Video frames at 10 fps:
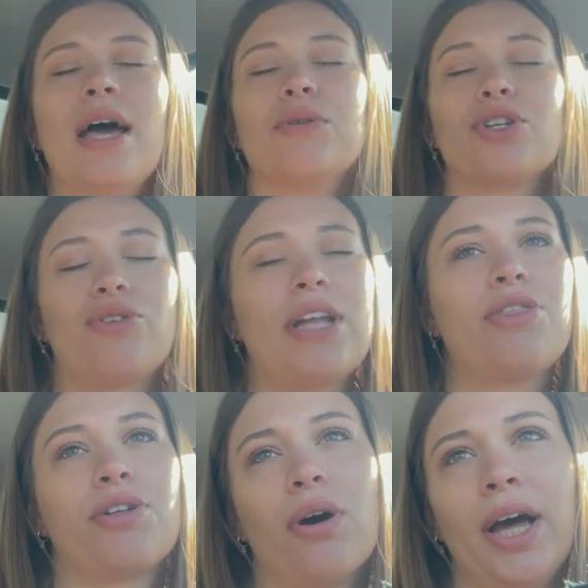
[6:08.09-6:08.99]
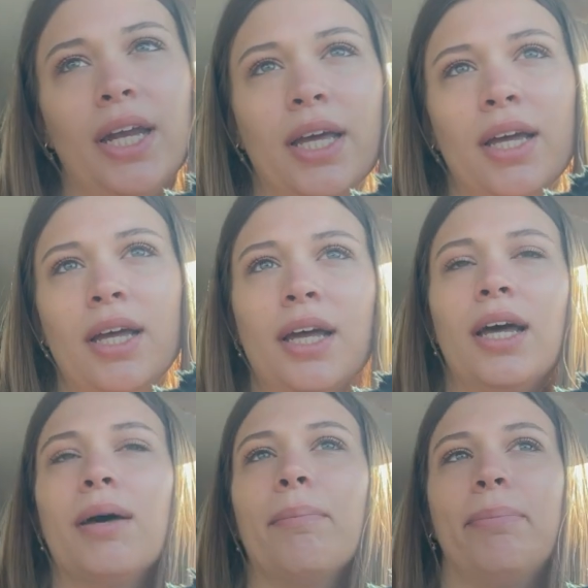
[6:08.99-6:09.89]
It was a great thought
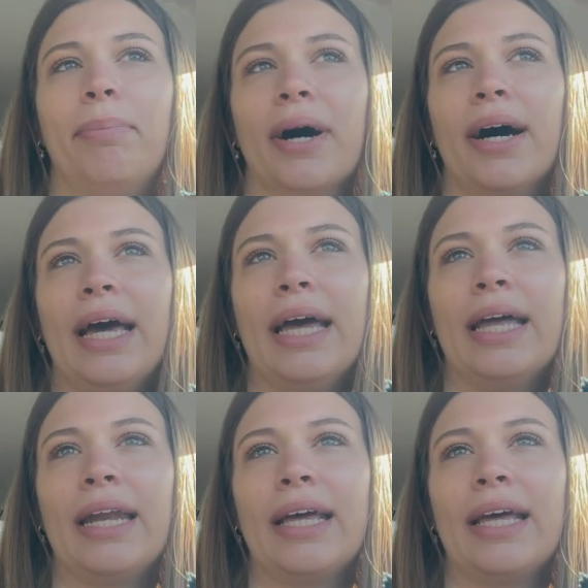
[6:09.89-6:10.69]
but